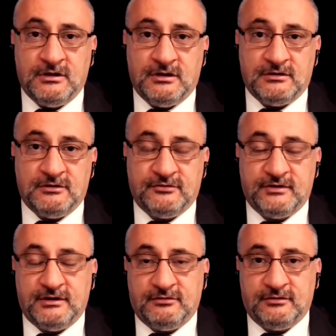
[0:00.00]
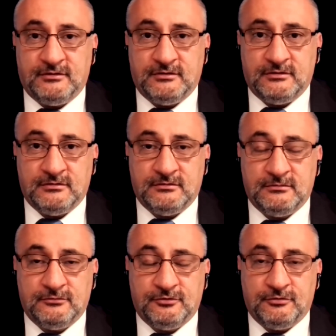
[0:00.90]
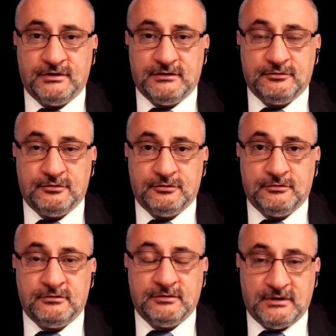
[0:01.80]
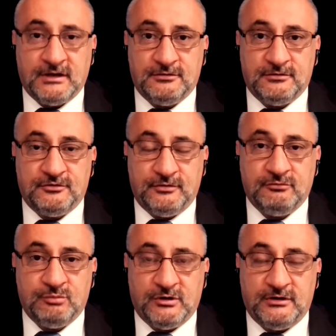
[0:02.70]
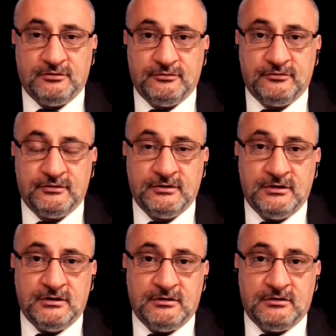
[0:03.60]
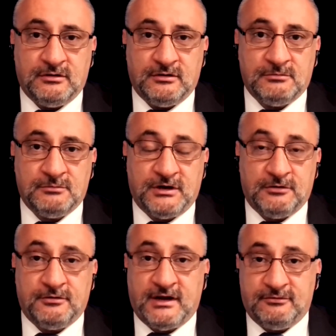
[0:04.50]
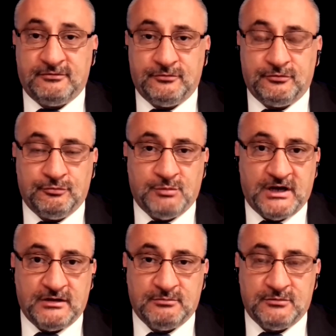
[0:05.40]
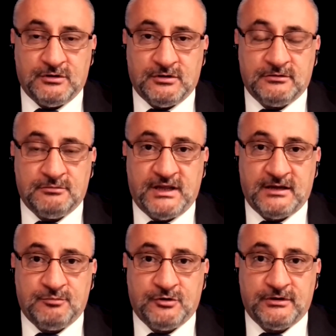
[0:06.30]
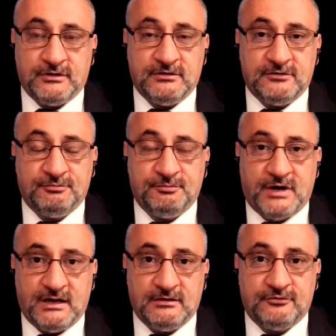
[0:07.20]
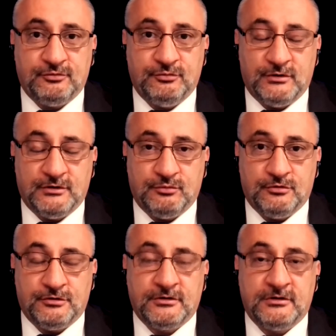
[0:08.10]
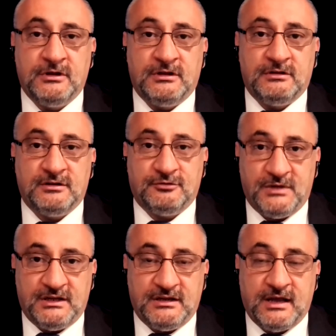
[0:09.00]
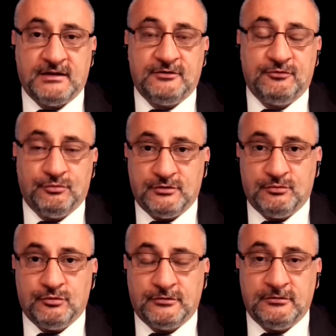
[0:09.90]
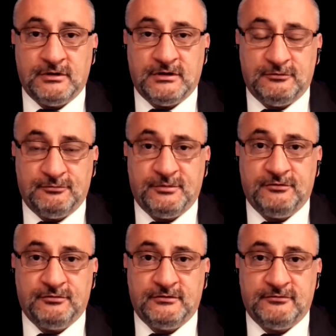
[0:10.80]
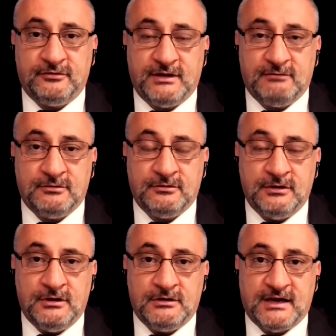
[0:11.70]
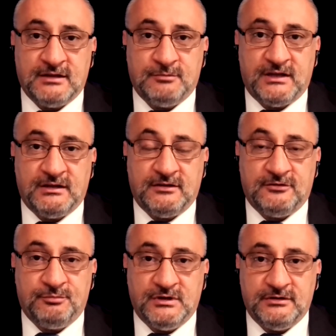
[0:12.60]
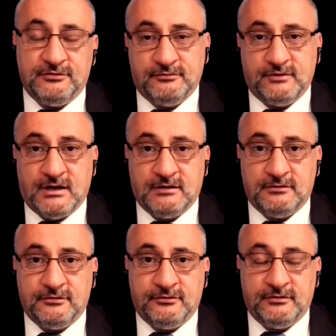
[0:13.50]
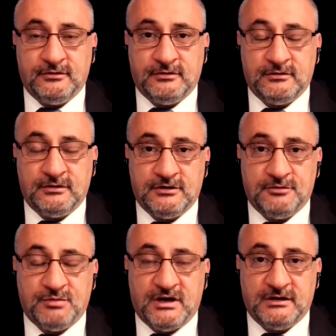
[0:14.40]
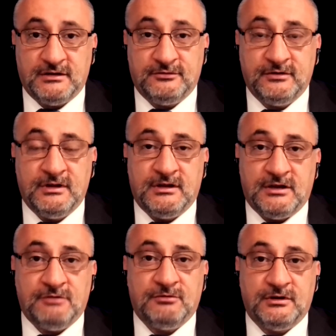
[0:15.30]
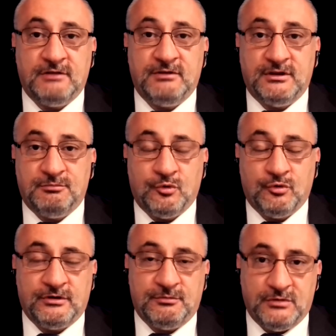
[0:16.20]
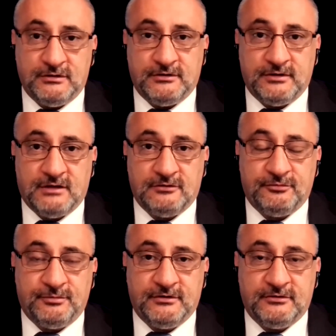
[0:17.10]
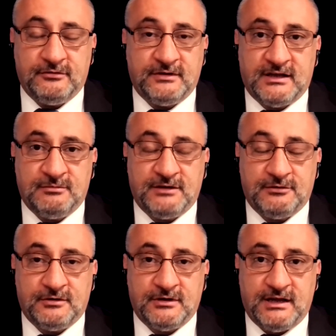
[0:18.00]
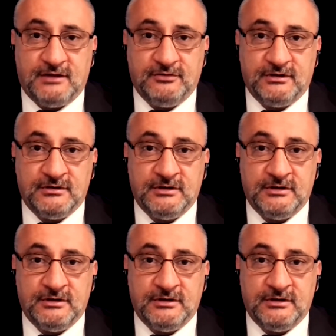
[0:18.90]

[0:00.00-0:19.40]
the States in Skokie, Illinois, I guarantee everybody knows it. Aircrafts, you could buy them on the black market. There's pilots who want to work. There's mechanics who want to work. And especially if you have a Taliban that has billions of dollars in their pockets, and we're giving them more than $1 billion because the Taliban are not asking